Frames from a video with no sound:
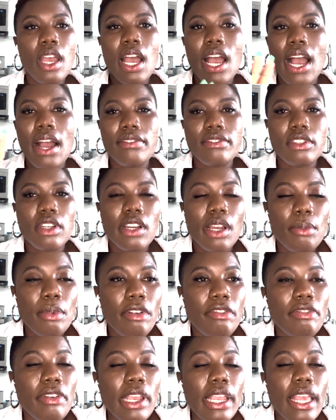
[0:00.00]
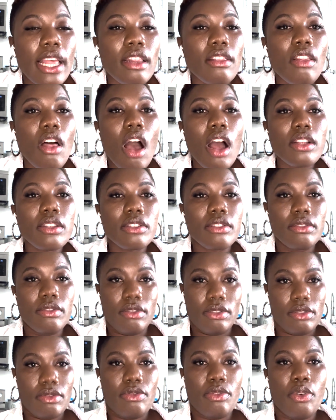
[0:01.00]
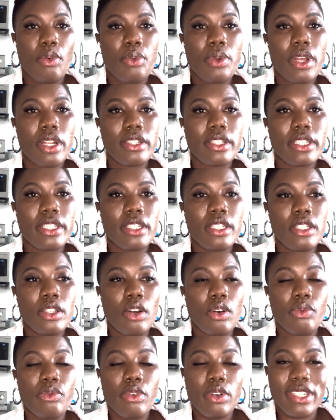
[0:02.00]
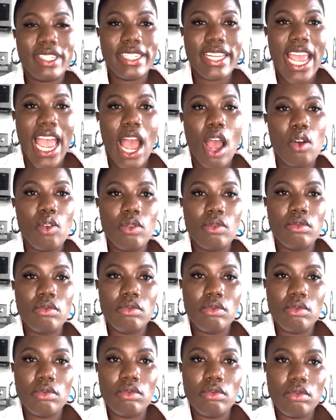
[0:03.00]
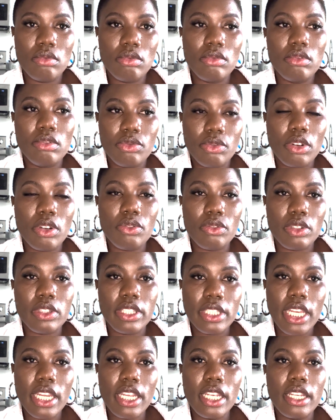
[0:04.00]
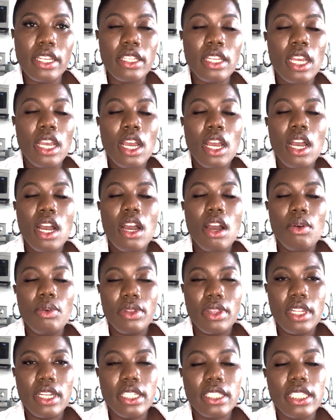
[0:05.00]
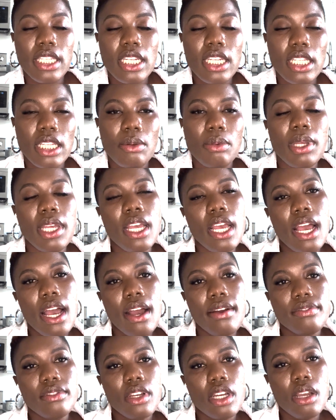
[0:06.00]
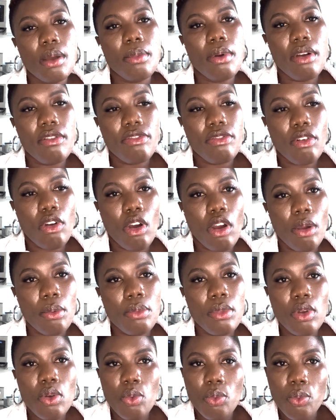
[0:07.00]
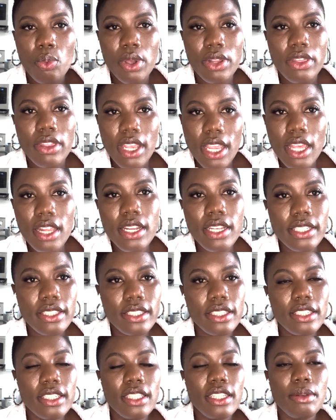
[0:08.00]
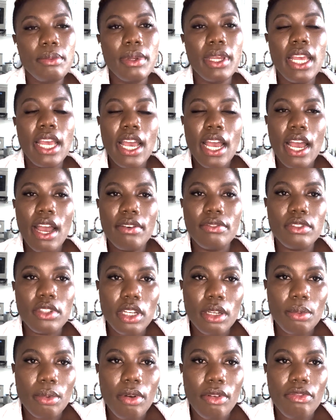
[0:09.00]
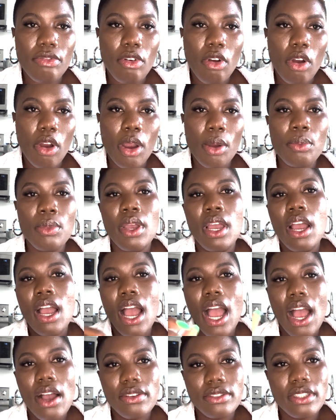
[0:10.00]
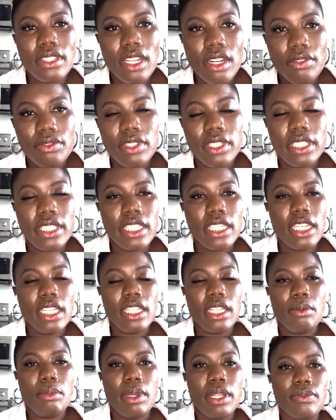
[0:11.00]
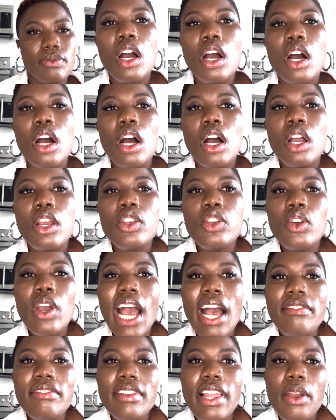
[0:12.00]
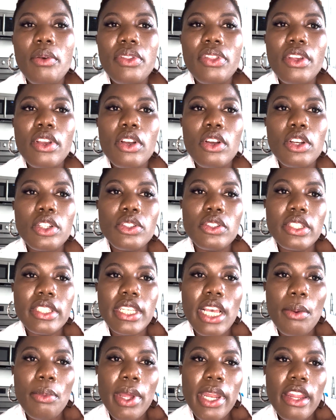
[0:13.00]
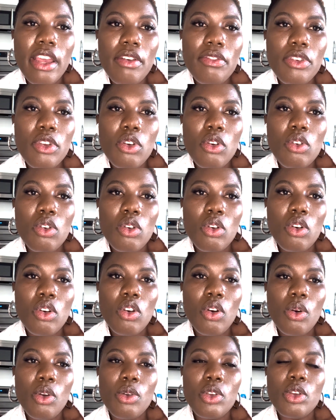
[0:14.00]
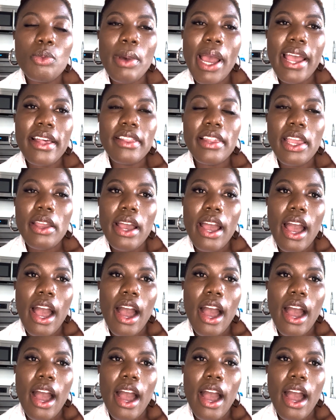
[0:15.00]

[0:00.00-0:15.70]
I've talked about vacant lots for real, for town, for city, within a city limit. I've talked about farm within a city limit. I've talked about farm outside of the city limit. You have land within countryside. Many of you buy land